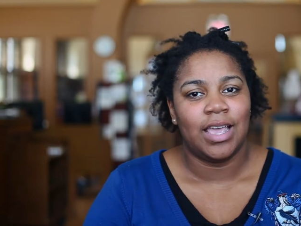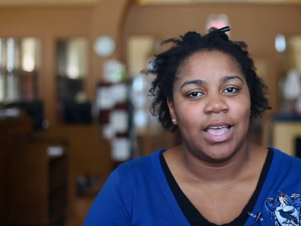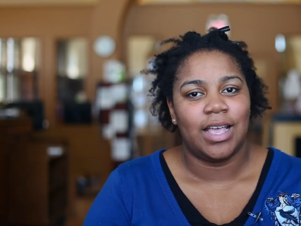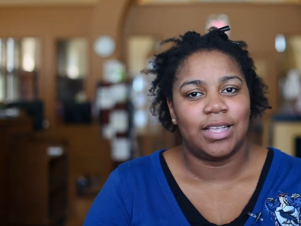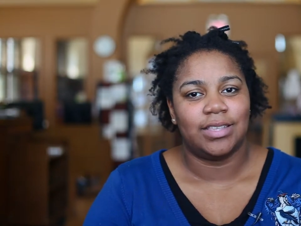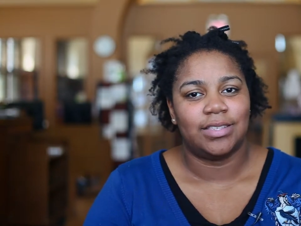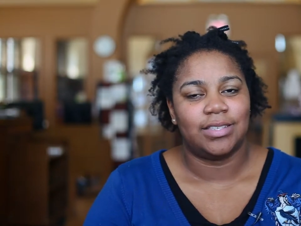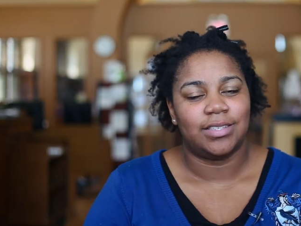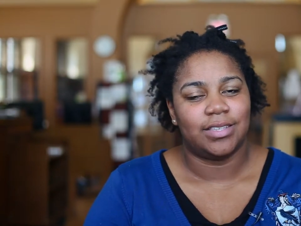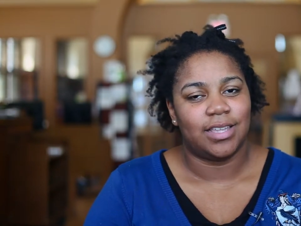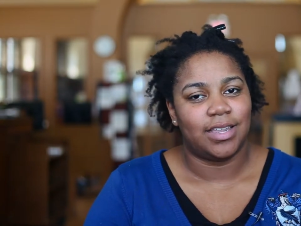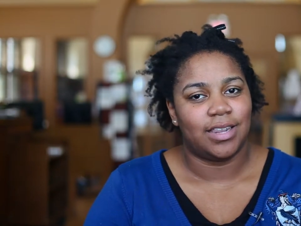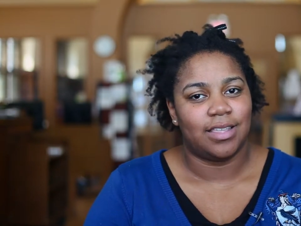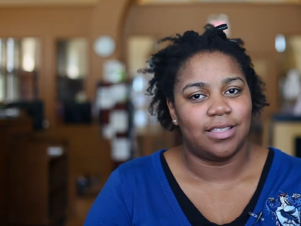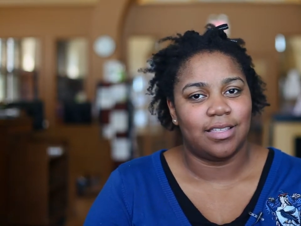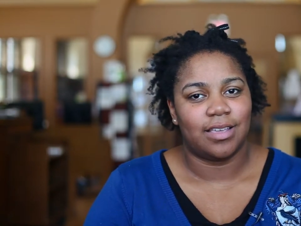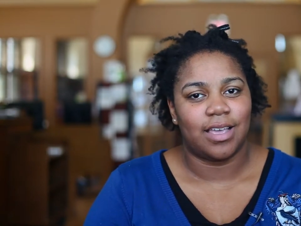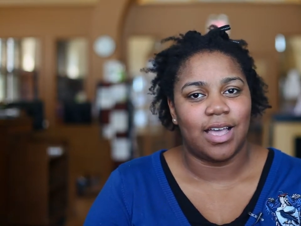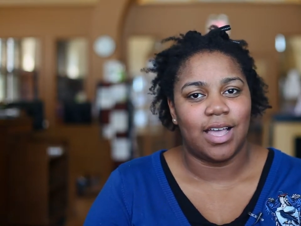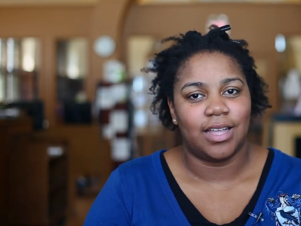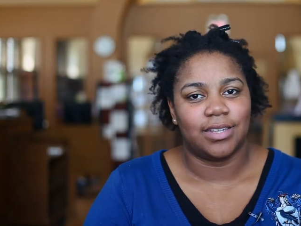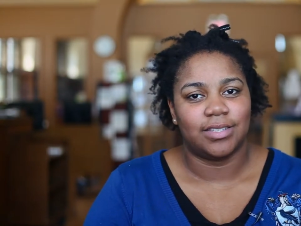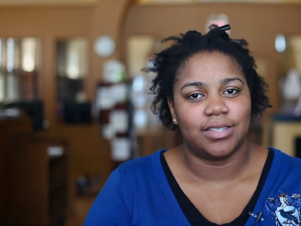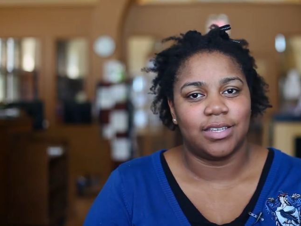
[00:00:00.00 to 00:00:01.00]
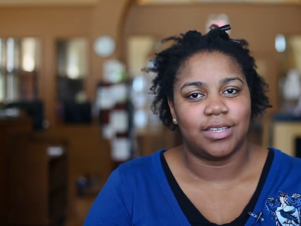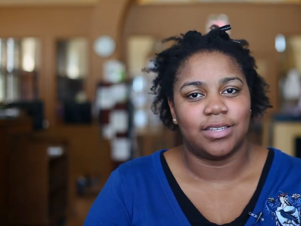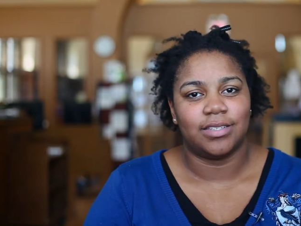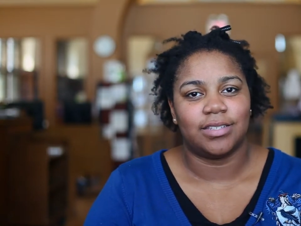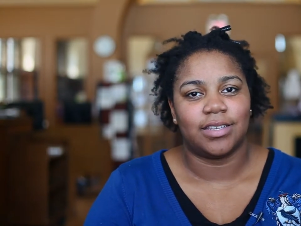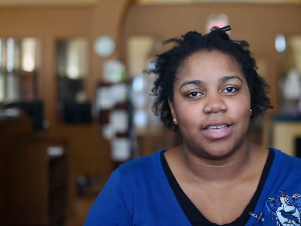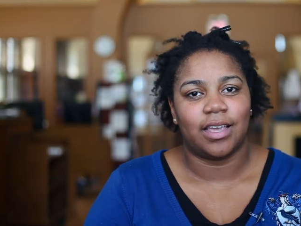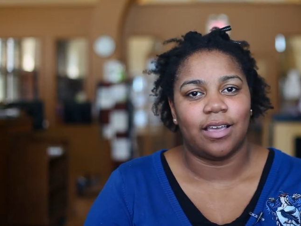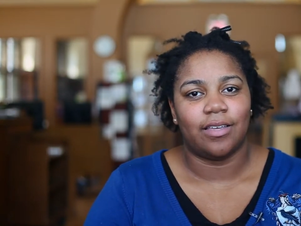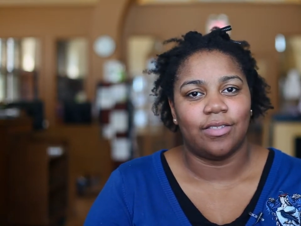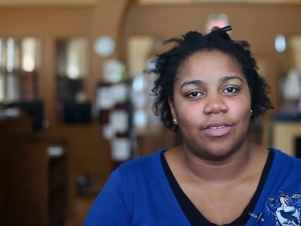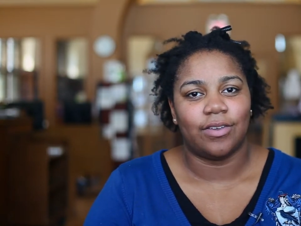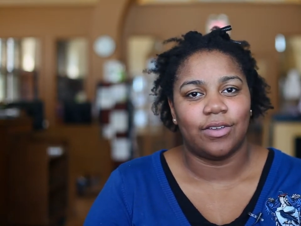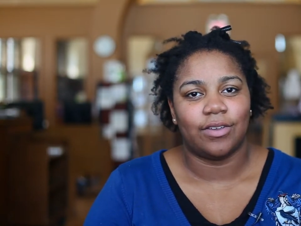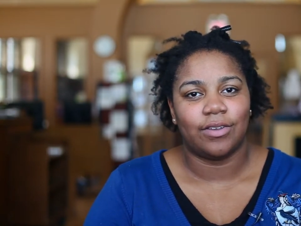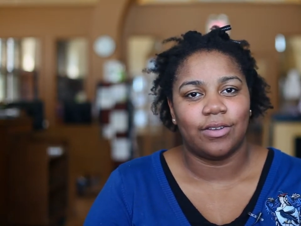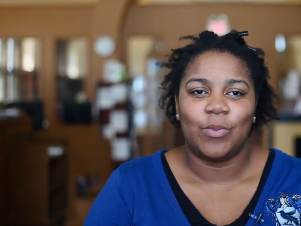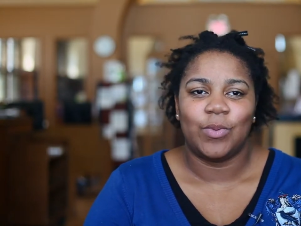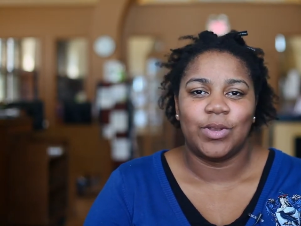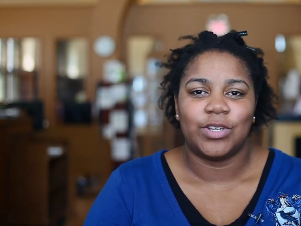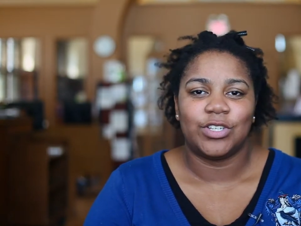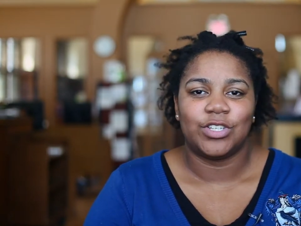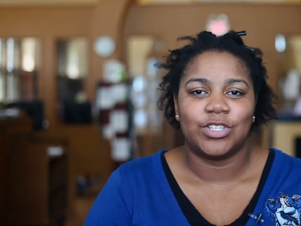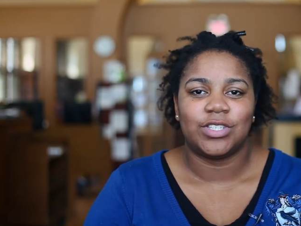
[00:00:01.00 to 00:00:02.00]
and study the content together.
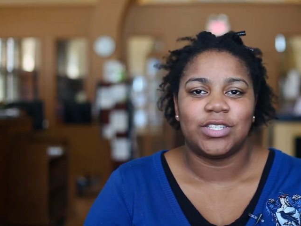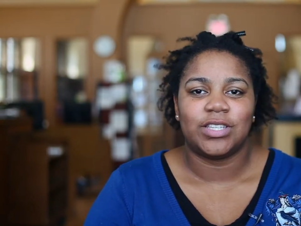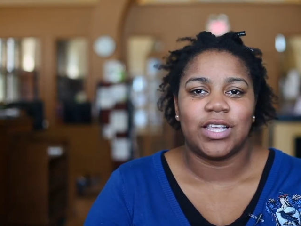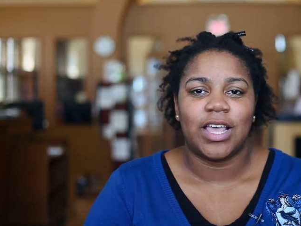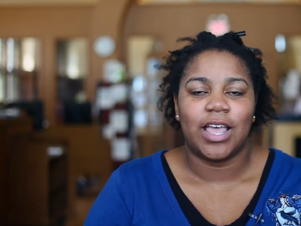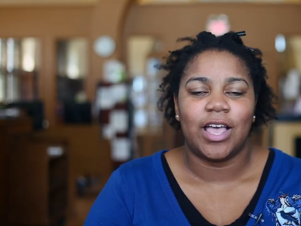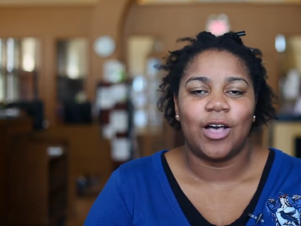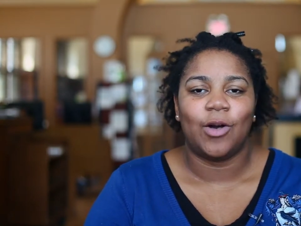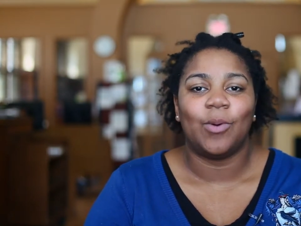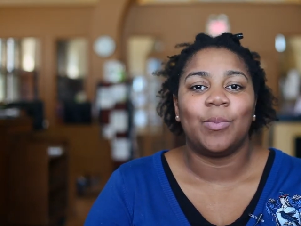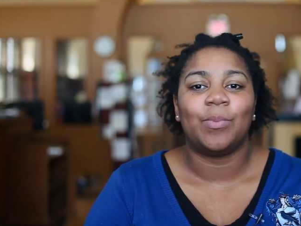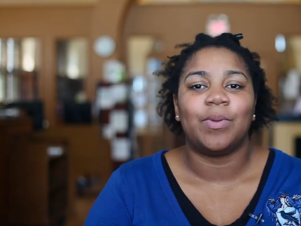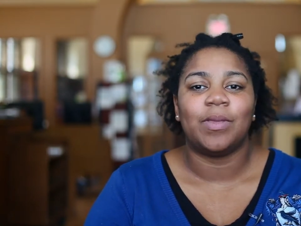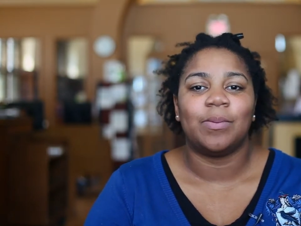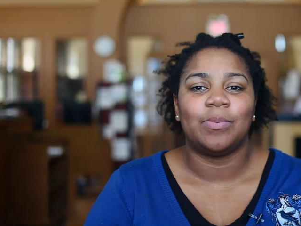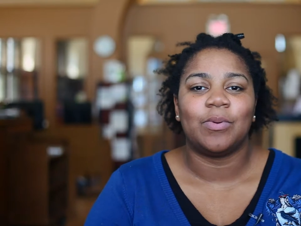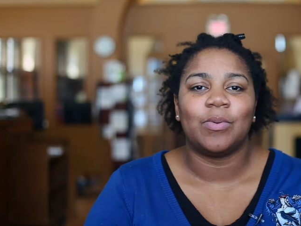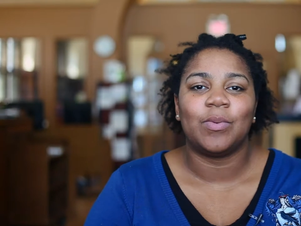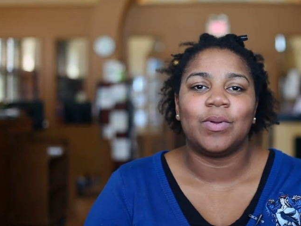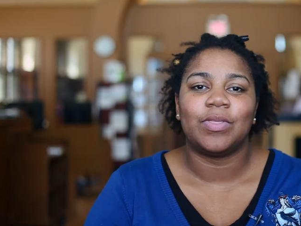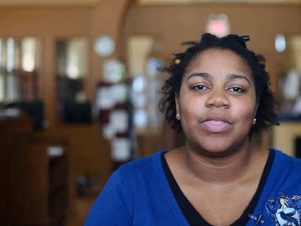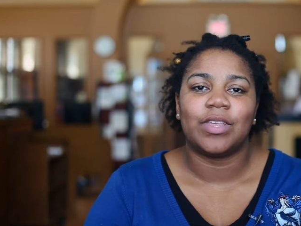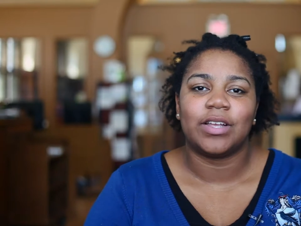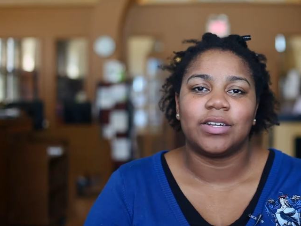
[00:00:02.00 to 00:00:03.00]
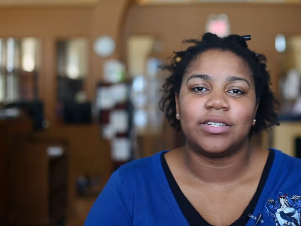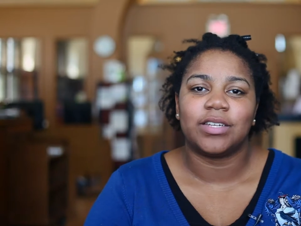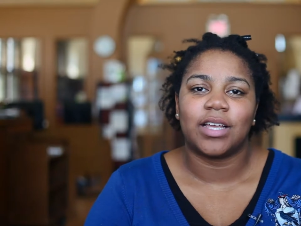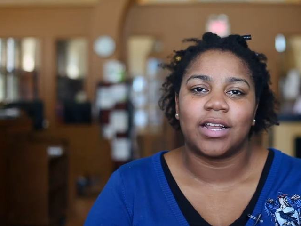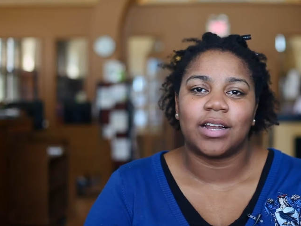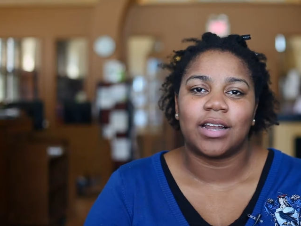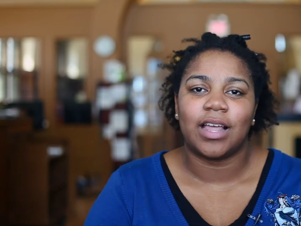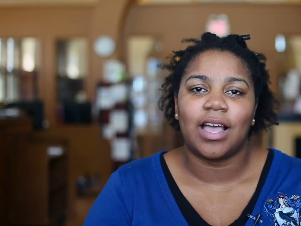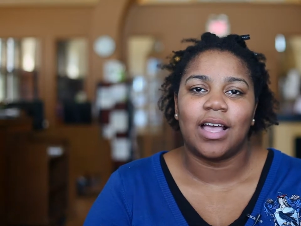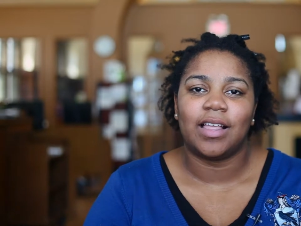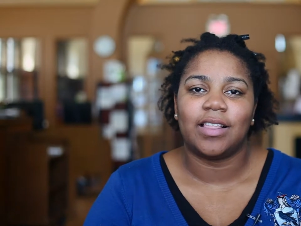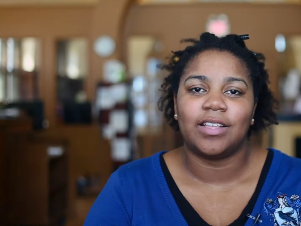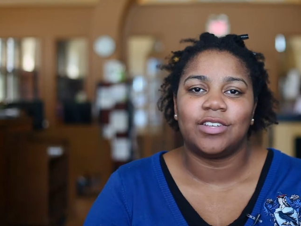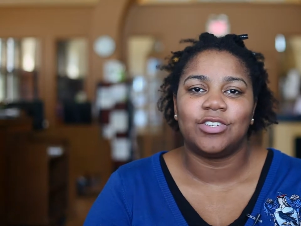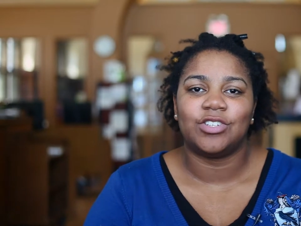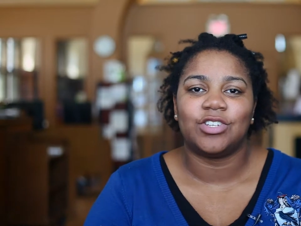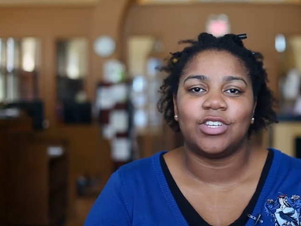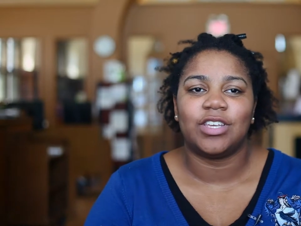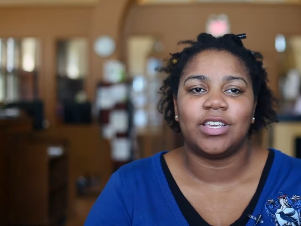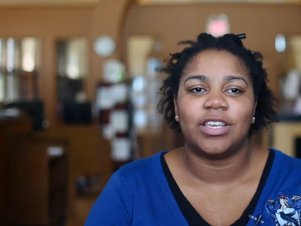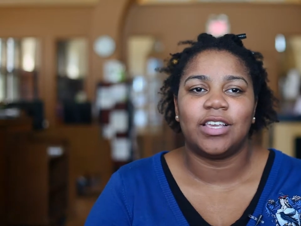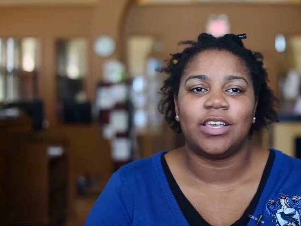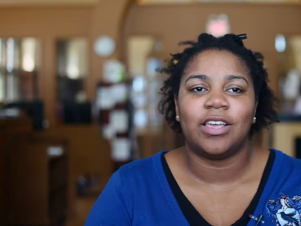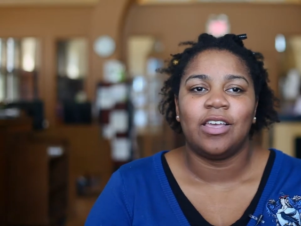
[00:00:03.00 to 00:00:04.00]
We just help people with their
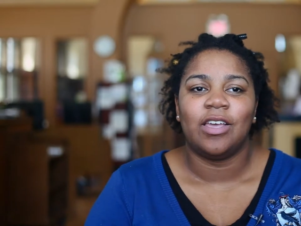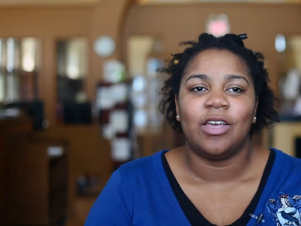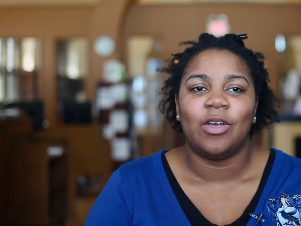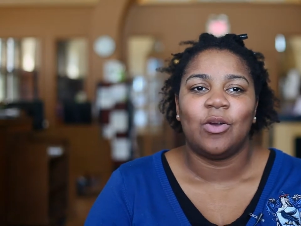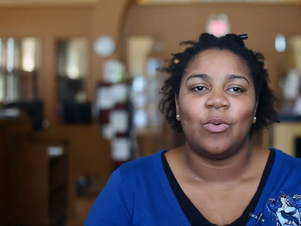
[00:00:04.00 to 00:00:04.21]
technology,